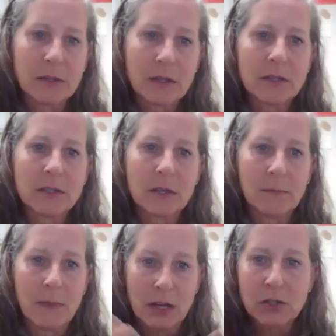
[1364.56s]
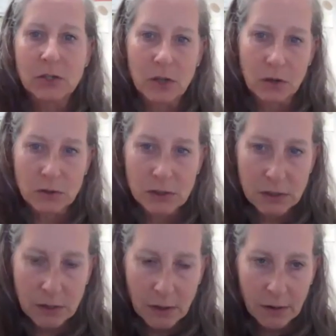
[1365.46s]
us to measure
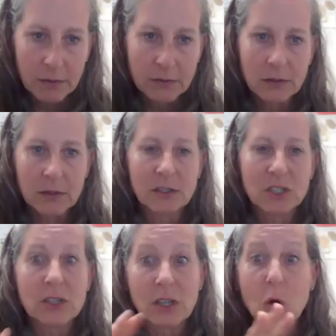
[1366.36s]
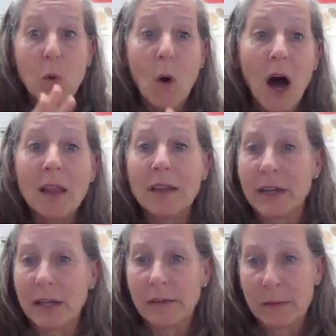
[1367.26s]
the
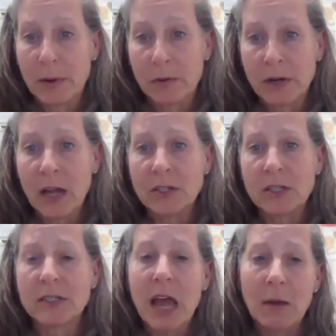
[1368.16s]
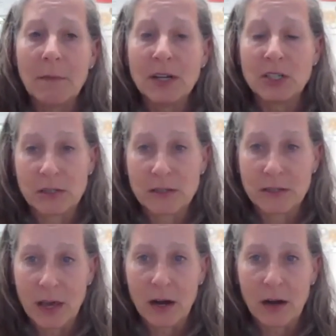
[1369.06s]
quality of the bone, not just how much is
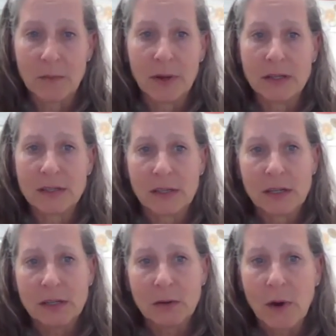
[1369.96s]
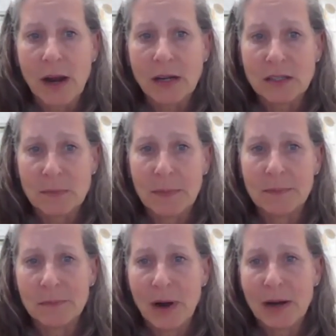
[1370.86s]
there, but is it in the right
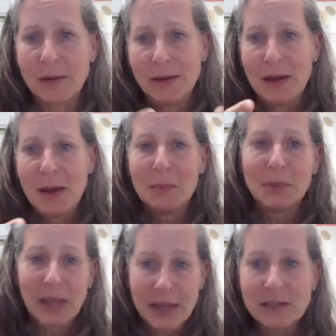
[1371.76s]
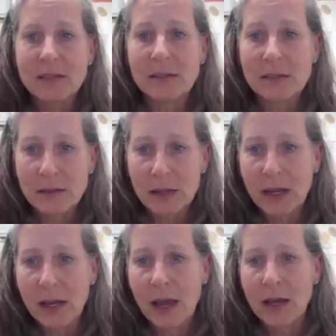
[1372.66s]
places
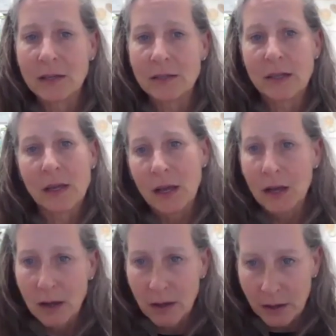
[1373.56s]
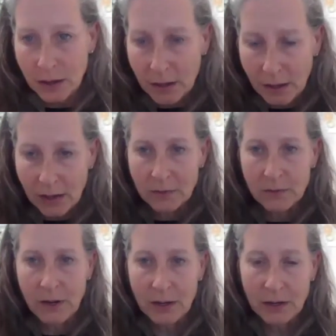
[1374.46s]
and
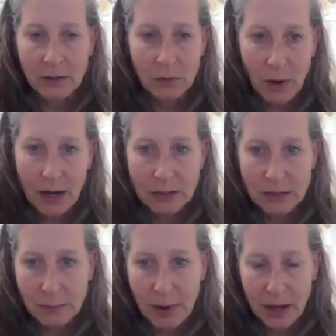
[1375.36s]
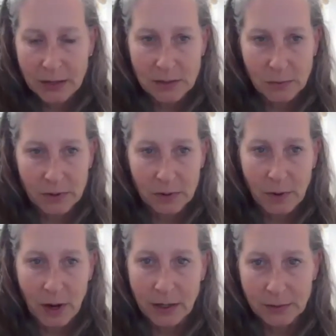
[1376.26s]
in the right spots with the
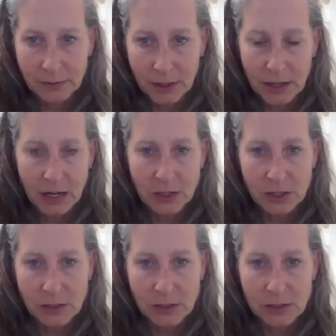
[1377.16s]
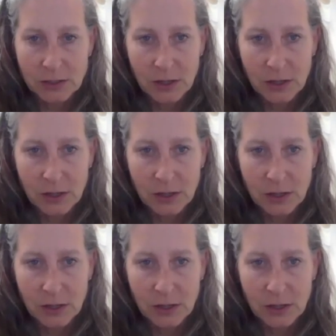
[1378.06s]
right connections. So